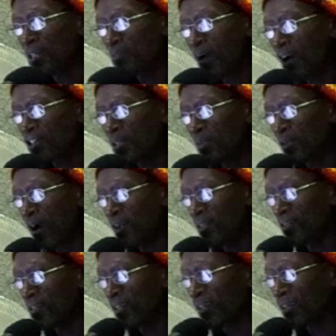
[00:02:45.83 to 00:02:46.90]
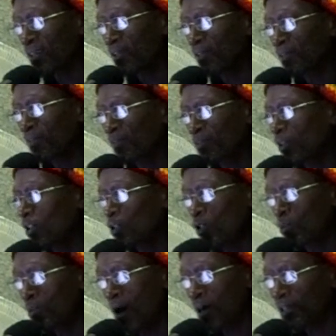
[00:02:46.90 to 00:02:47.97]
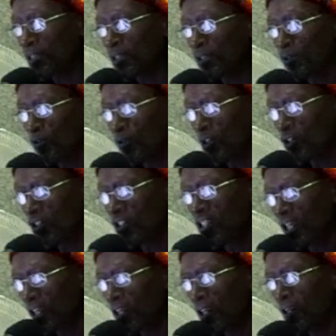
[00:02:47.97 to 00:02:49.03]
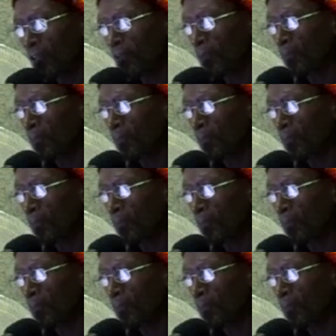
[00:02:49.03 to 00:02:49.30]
the box I'm calling thinking, there's no box. We're just thinking.